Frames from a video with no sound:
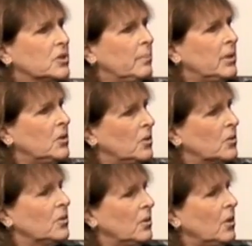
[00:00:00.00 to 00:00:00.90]
I mean, you
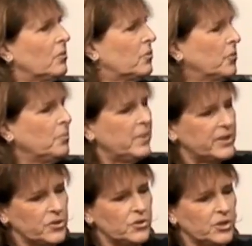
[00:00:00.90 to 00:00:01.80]
can, through
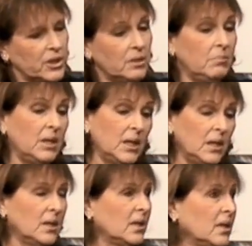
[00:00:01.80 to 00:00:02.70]
messaging and
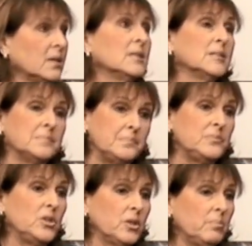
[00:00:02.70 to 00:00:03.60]
media,
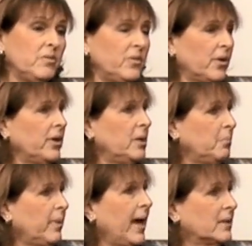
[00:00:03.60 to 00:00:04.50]
you can be very
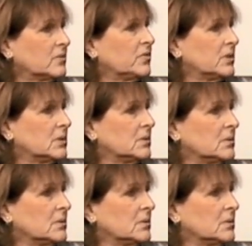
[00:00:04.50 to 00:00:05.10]
impactful.